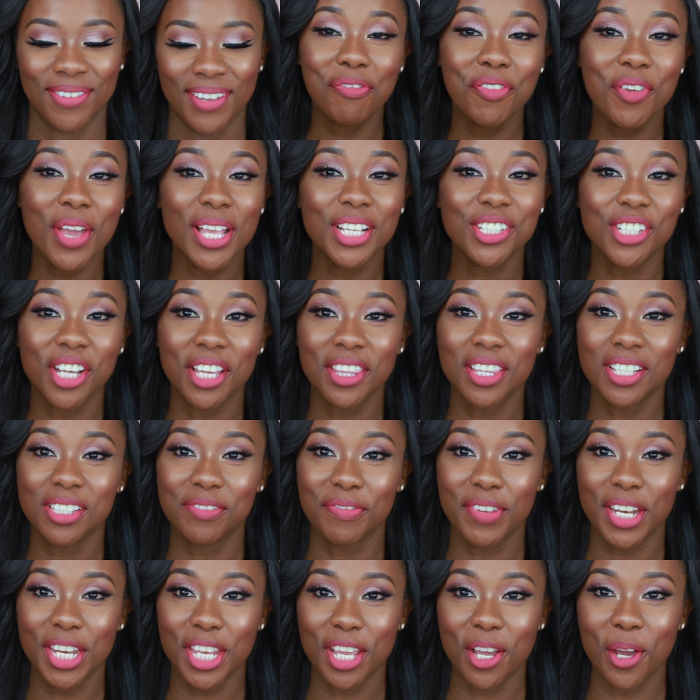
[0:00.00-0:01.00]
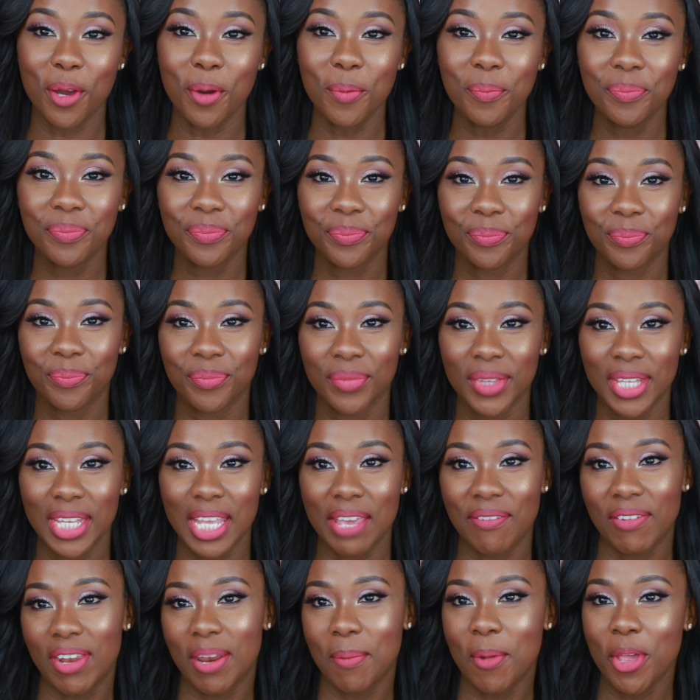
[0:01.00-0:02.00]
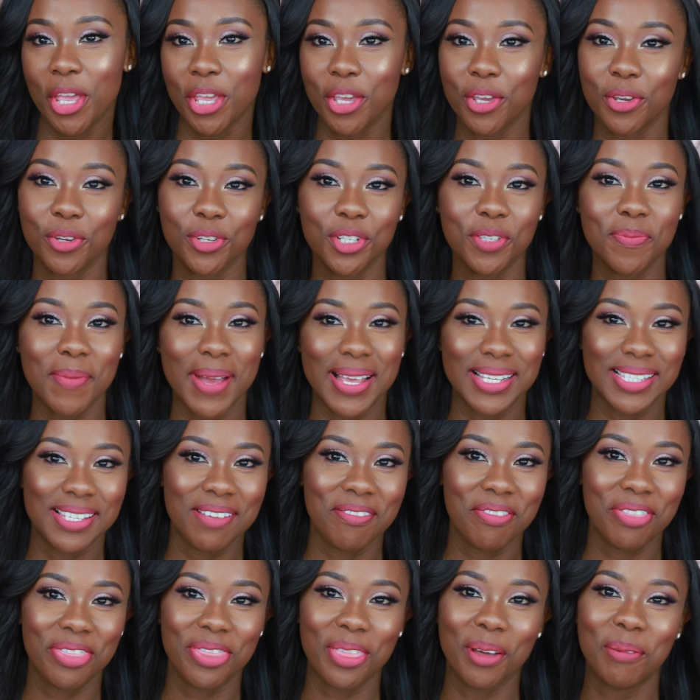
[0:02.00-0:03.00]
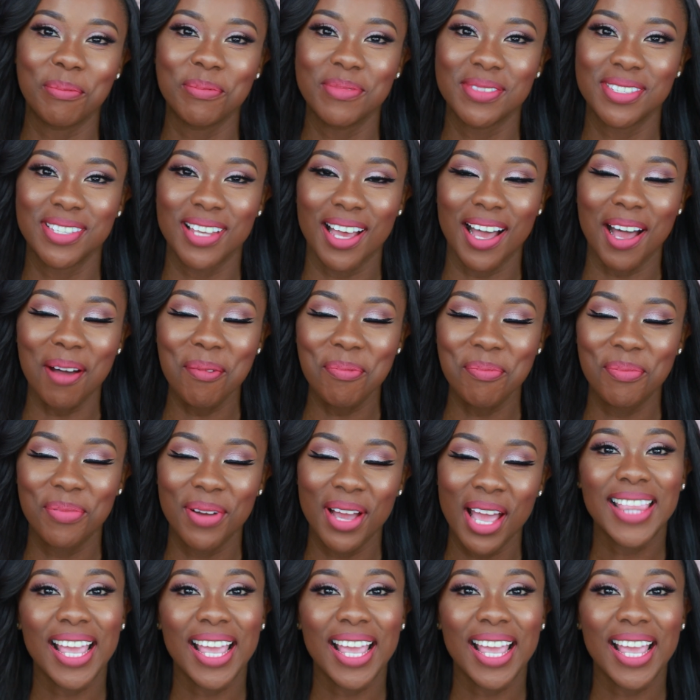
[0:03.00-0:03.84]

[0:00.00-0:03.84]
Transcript: If you enjoyed this video, give it a huge, massive thumbs up.